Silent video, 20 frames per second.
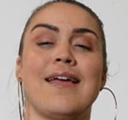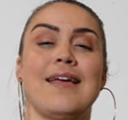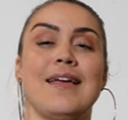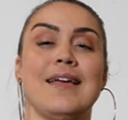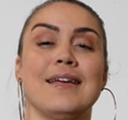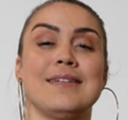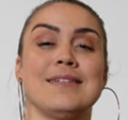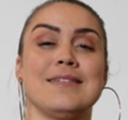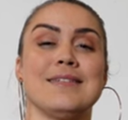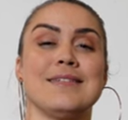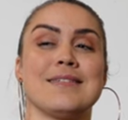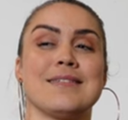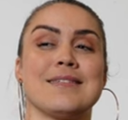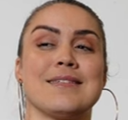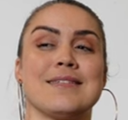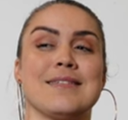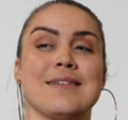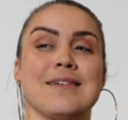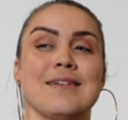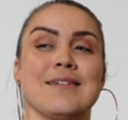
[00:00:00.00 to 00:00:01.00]

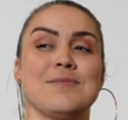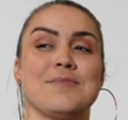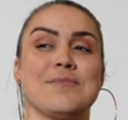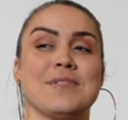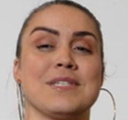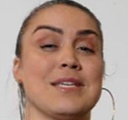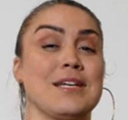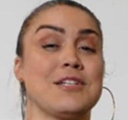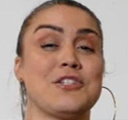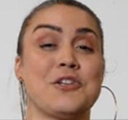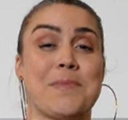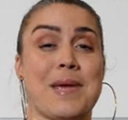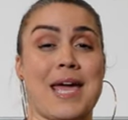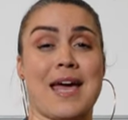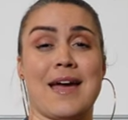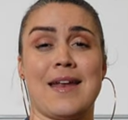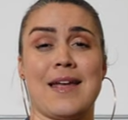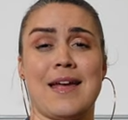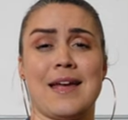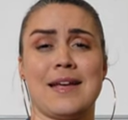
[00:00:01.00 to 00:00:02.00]
is such a
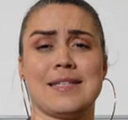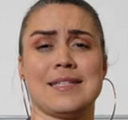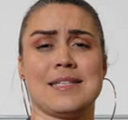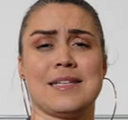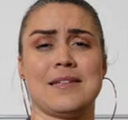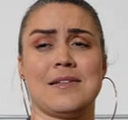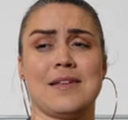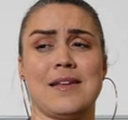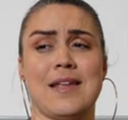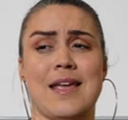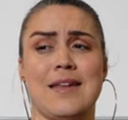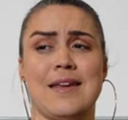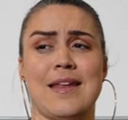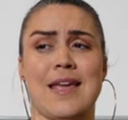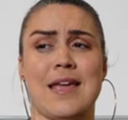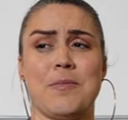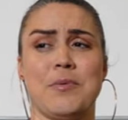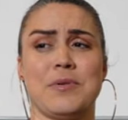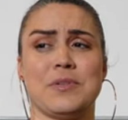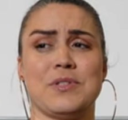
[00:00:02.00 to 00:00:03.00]
badass and, and
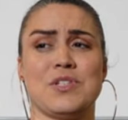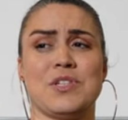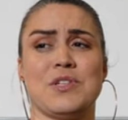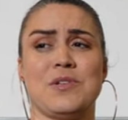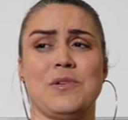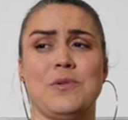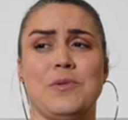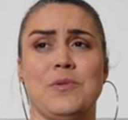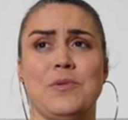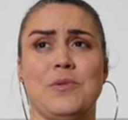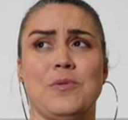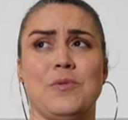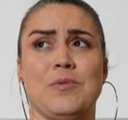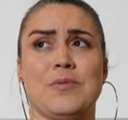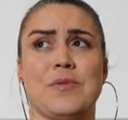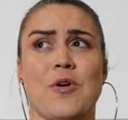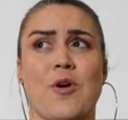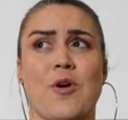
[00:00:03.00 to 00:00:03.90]
able to